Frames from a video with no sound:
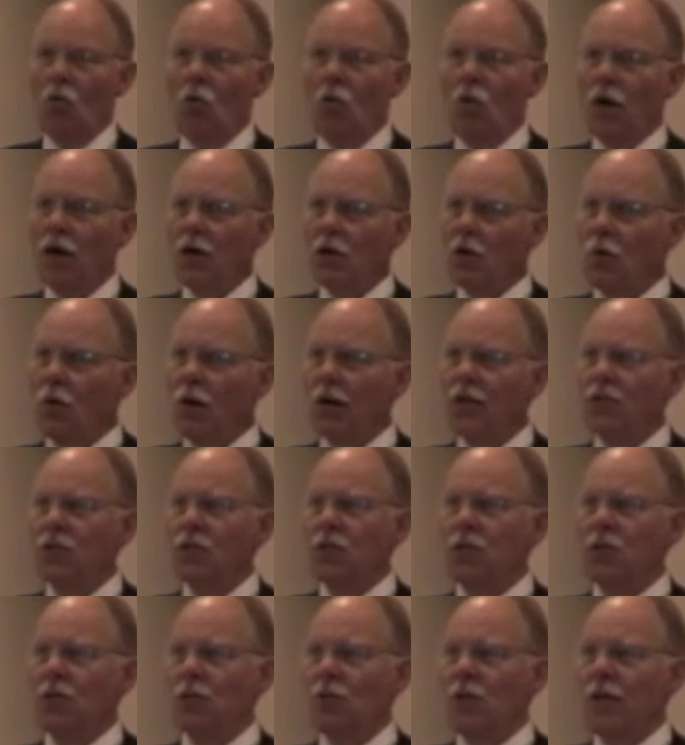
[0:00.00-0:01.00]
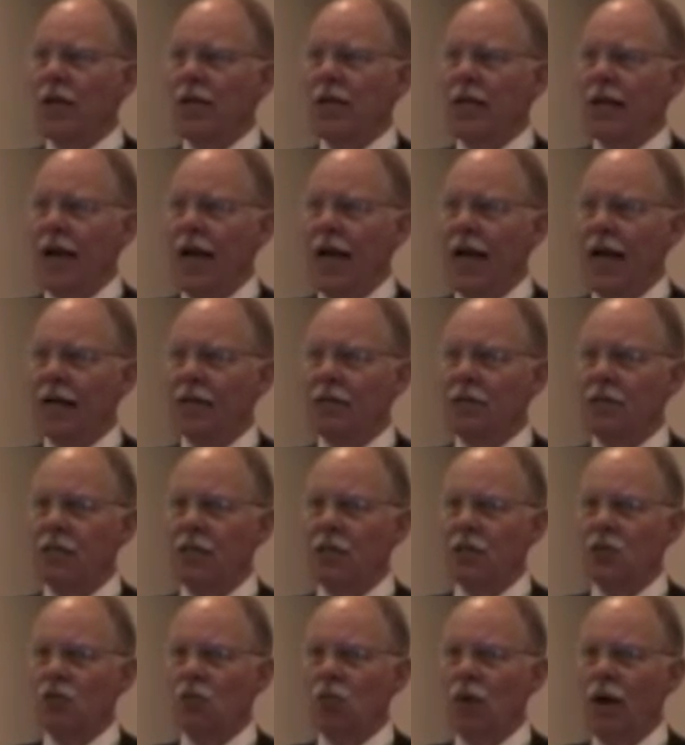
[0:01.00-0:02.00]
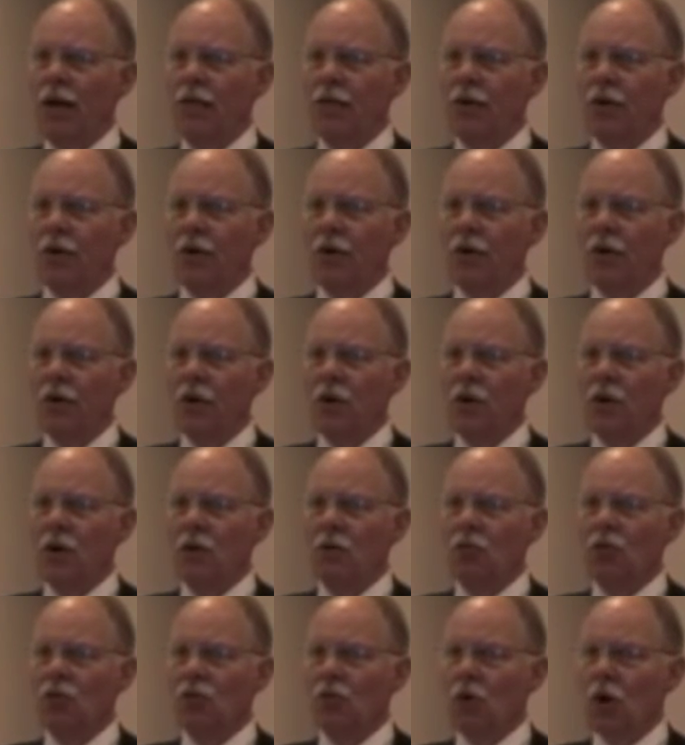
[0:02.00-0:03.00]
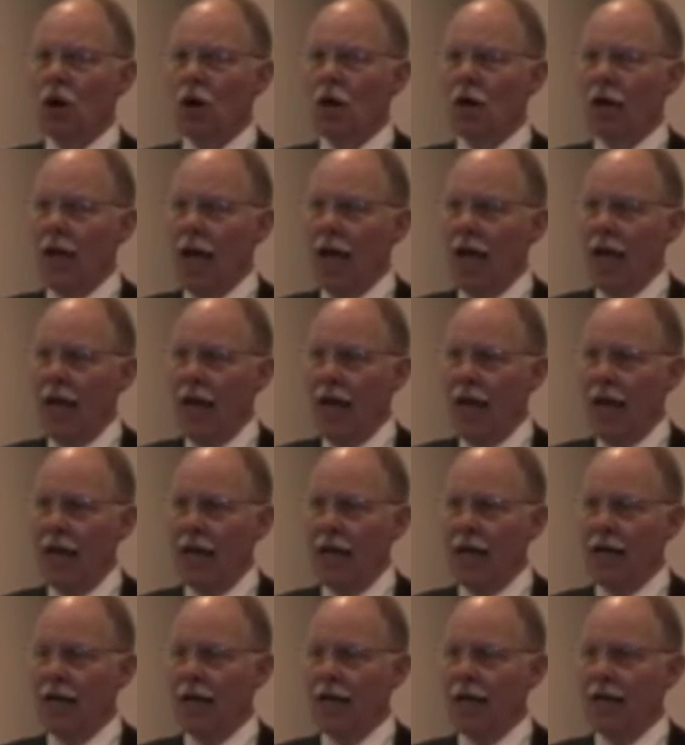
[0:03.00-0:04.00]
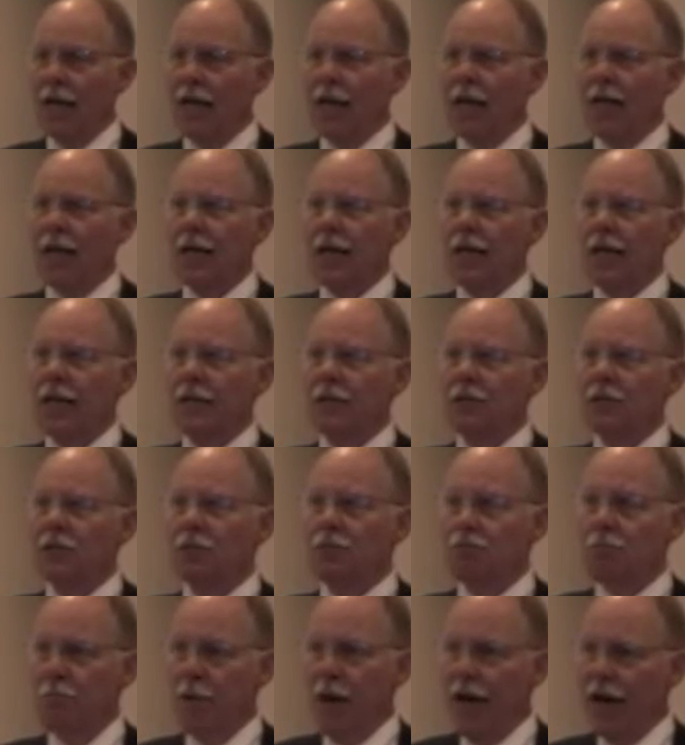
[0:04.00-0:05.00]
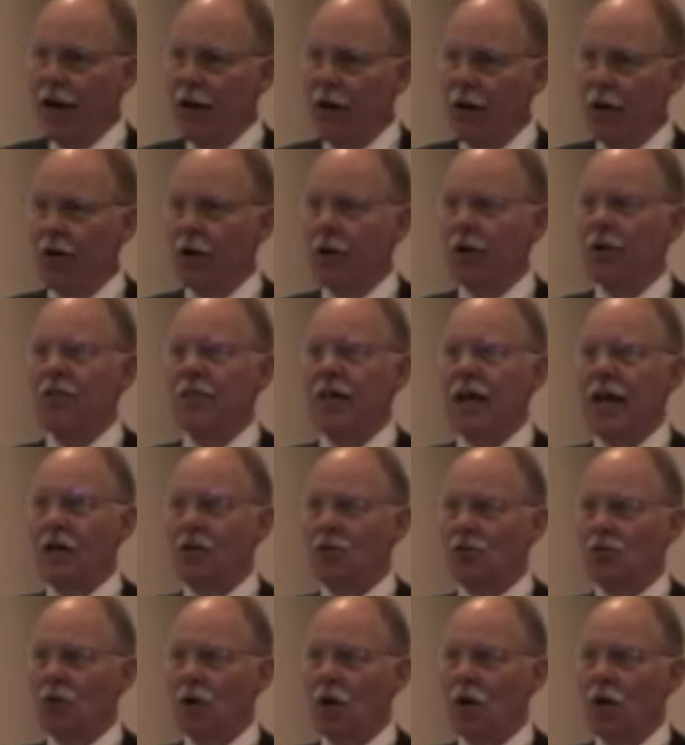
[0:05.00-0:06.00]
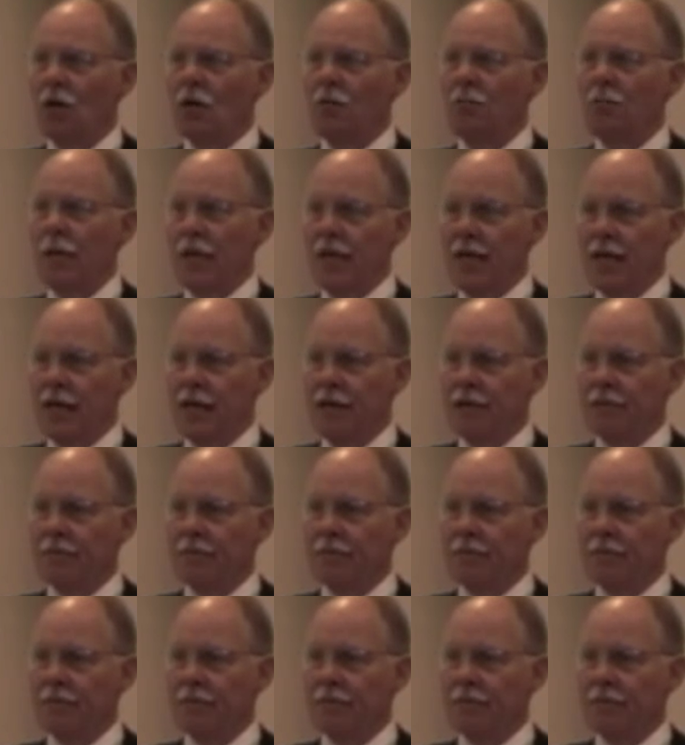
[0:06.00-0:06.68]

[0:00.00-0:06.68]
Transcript: One question we can ask is whether drug A is better than drug B.